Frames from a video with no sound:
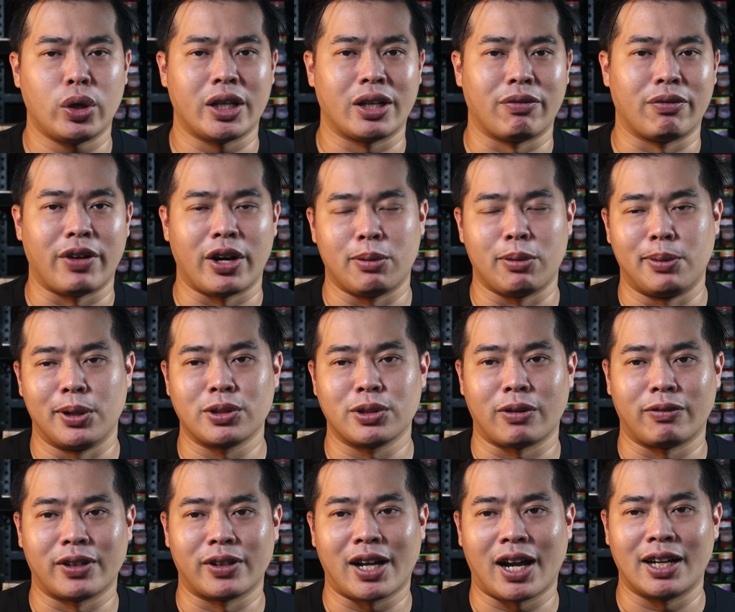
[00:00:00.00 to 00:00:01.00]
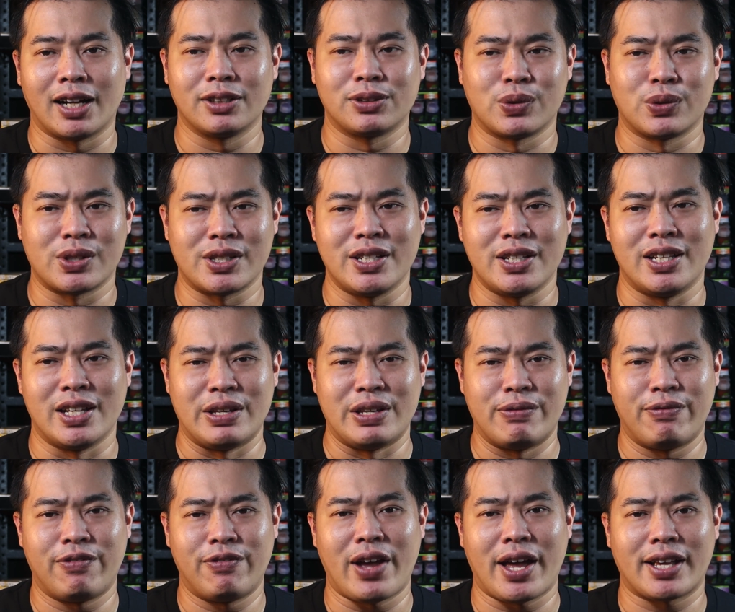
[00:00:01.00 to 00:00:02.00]
tweak the variables of the colors to see the
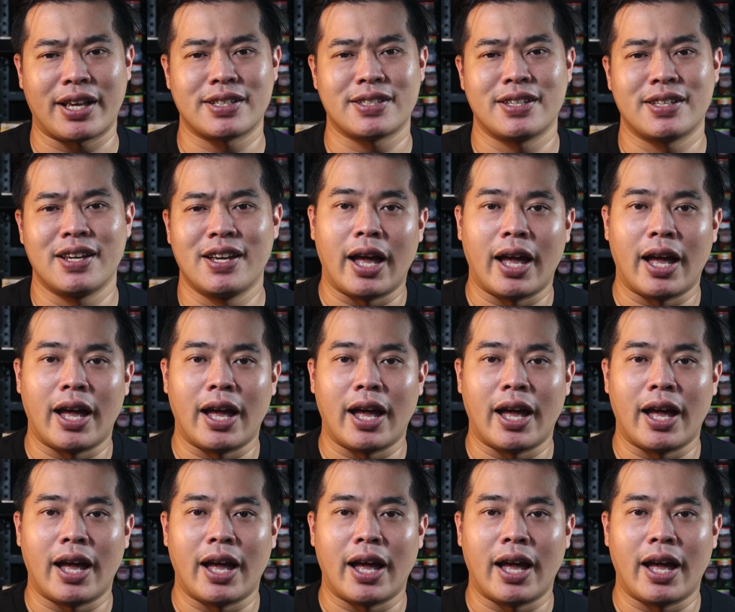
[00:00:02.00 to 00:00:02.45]
effects